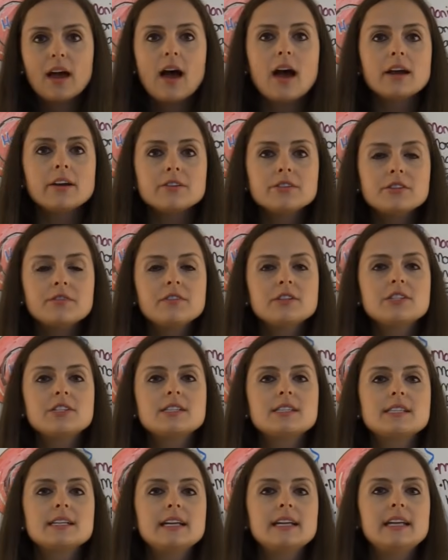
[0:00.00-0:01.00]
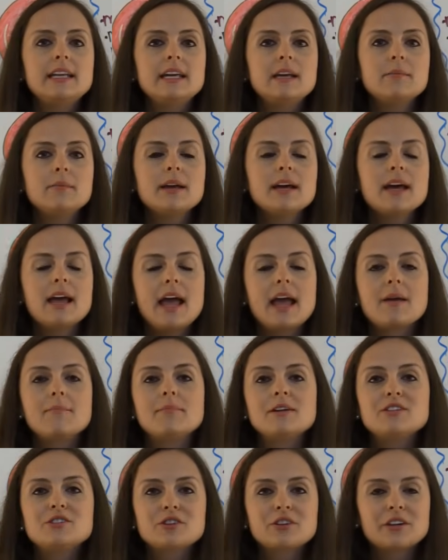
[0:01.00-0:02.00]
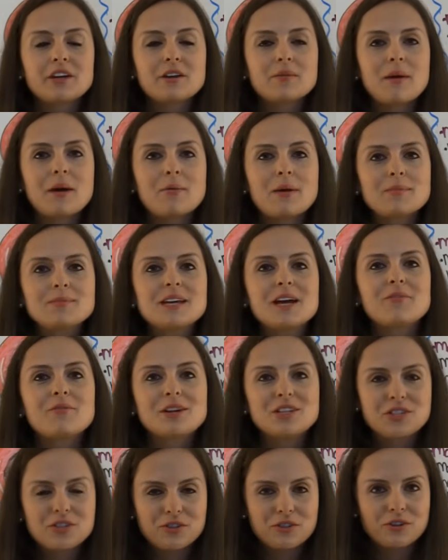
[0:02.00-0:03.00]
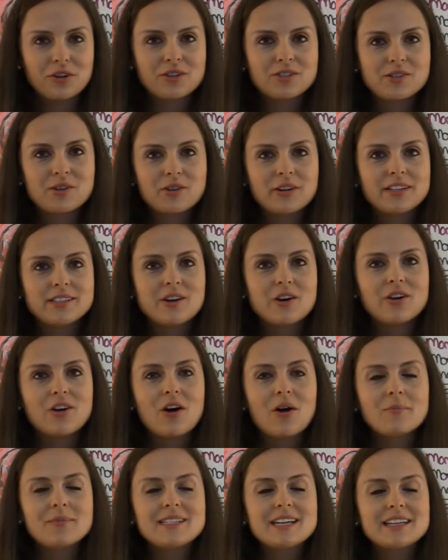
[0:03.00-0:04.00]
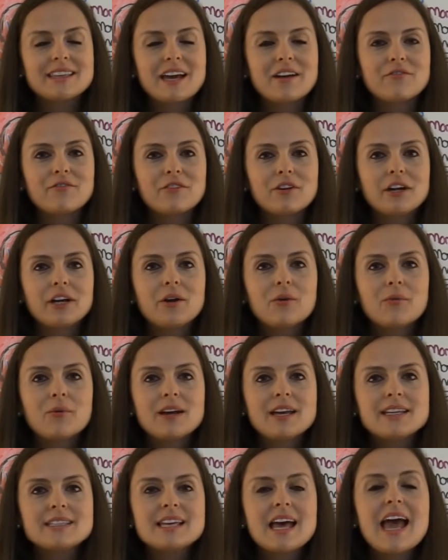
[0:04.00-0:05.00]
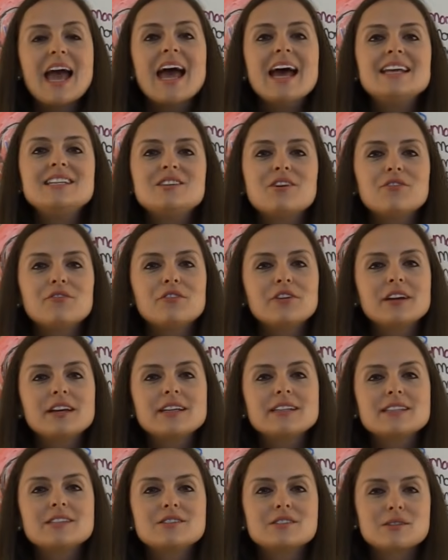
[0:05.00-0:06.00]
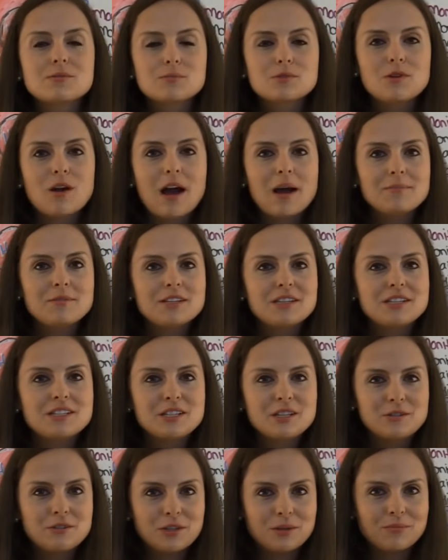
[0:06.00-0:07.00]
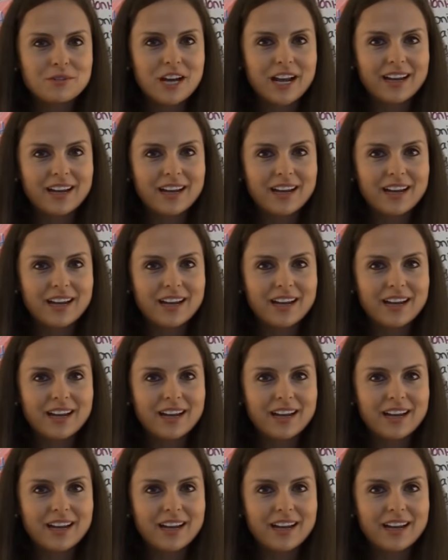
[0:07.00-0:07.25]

iron deficiency anemia, and be sure to go to my website, RegisteredNurseRN.com, and take that free quiz. And don't forget to subscribe to this YouTube